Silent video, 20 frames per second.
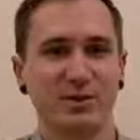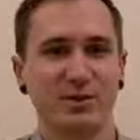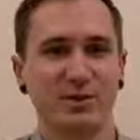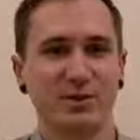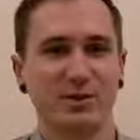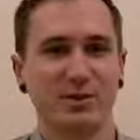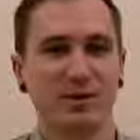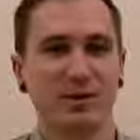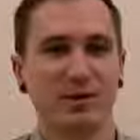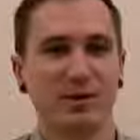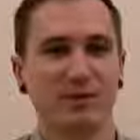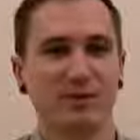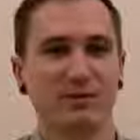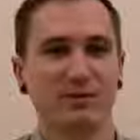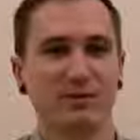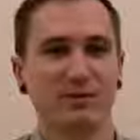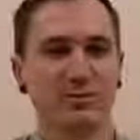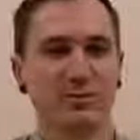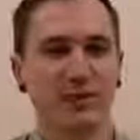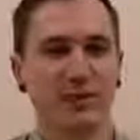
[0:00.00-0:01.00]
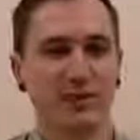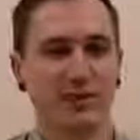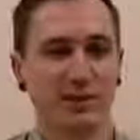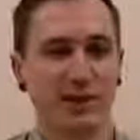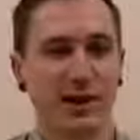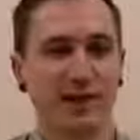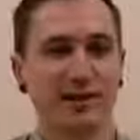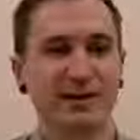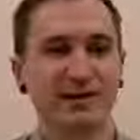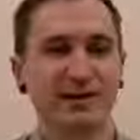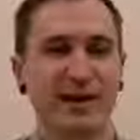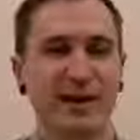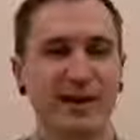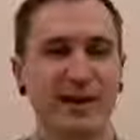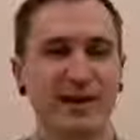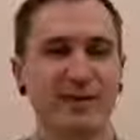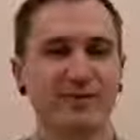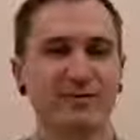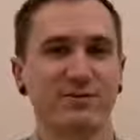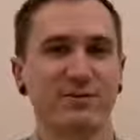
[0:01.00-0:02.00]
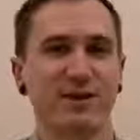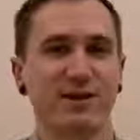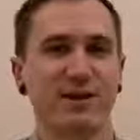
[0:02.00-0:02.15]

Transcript: We really were delighted to have